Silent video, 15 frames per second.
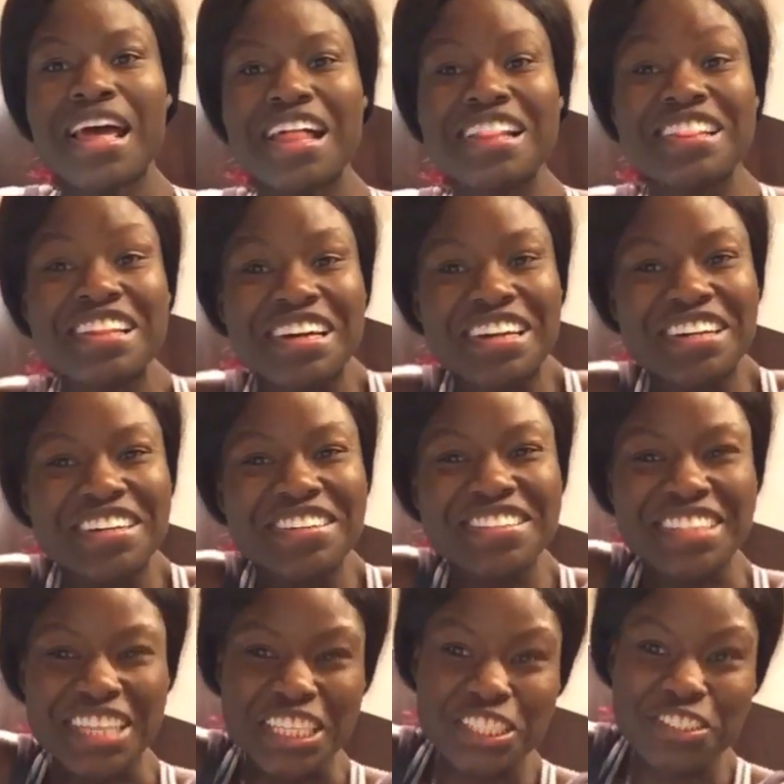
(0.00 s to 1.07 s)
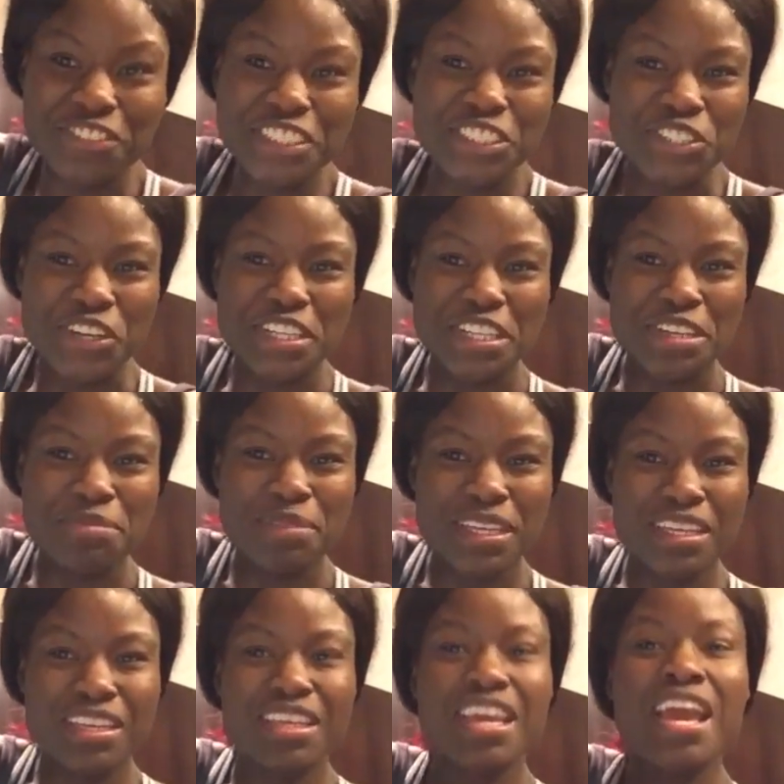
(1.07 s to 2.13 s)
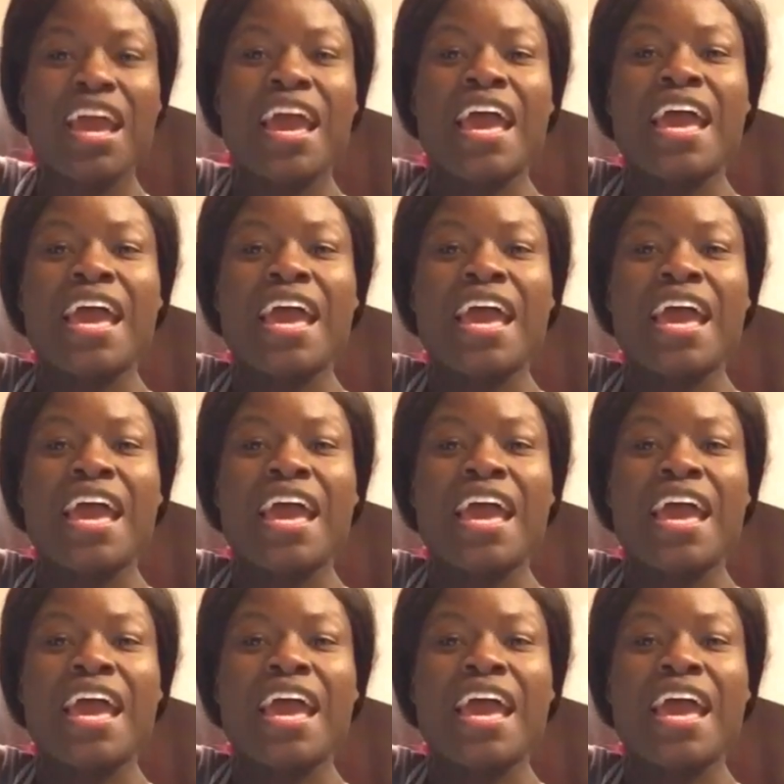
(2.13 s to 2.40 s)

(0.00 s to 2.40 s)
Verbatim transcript: Hello, thanks for joining me.